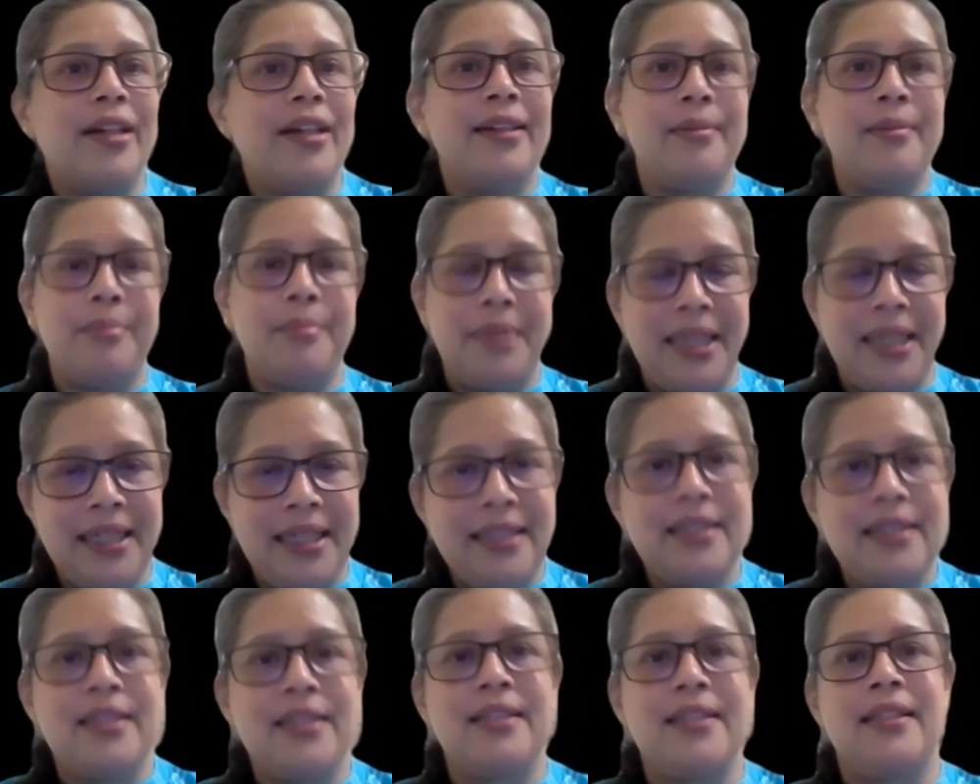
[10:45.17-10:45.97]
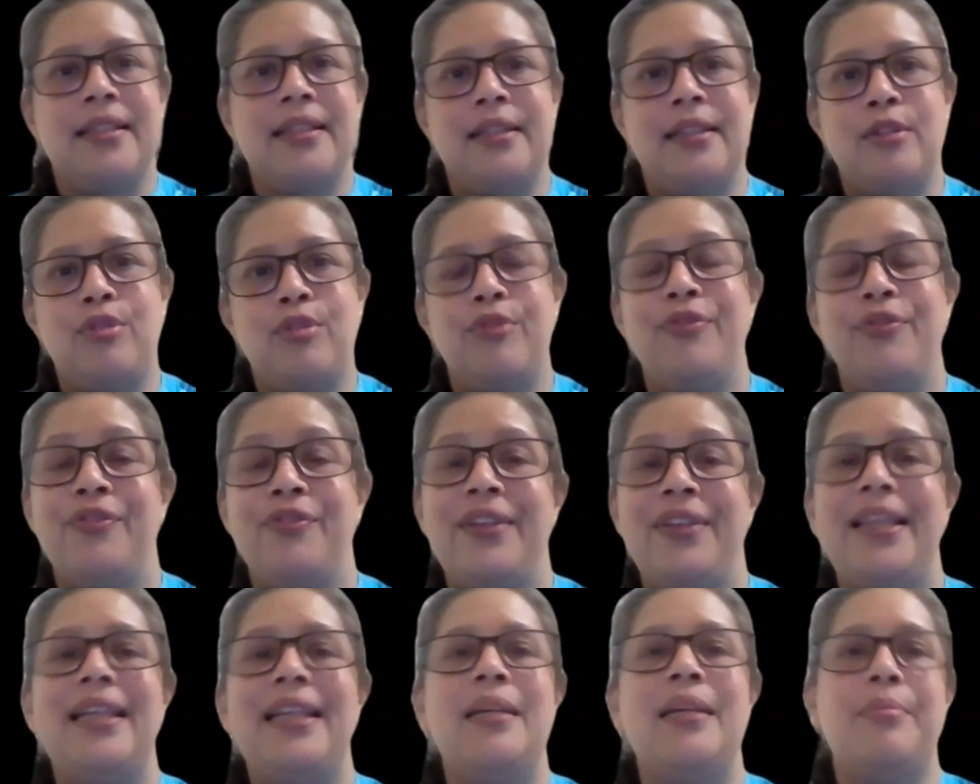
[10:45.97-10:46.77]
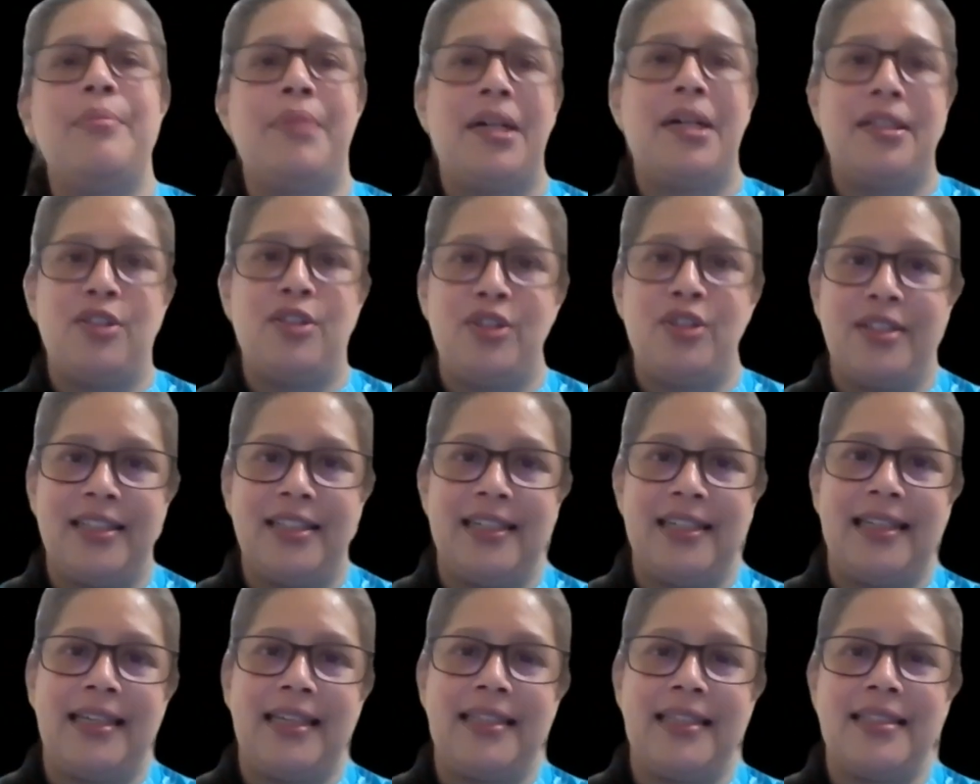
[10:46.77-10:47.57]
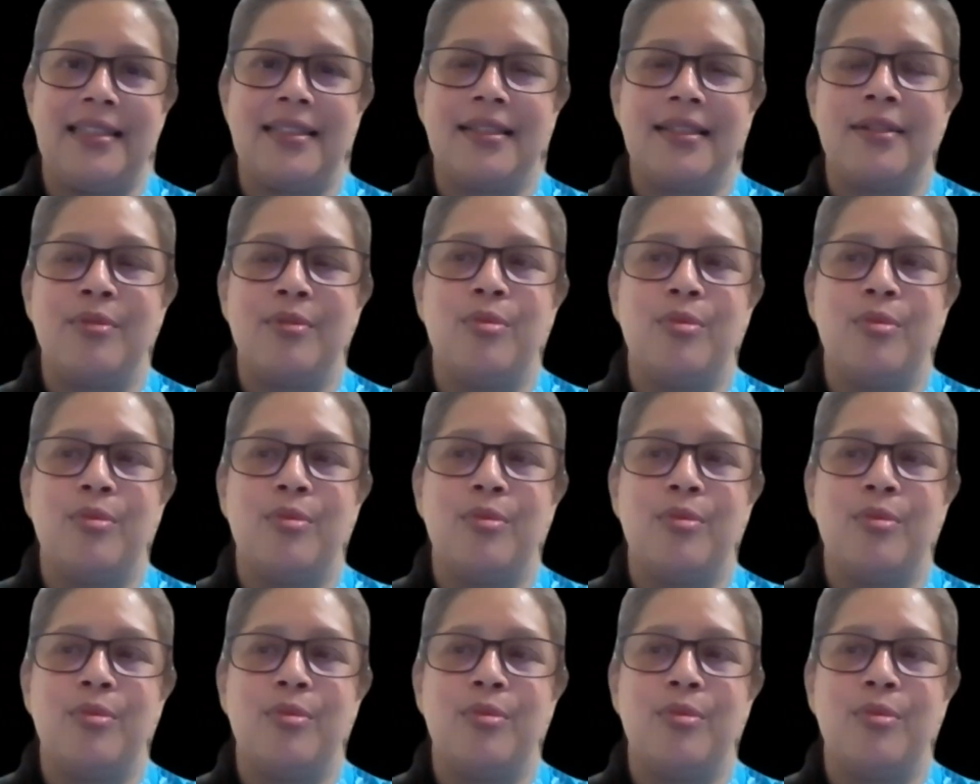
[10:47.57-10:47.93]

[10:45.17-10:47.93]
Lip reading: it means to feel marginalized,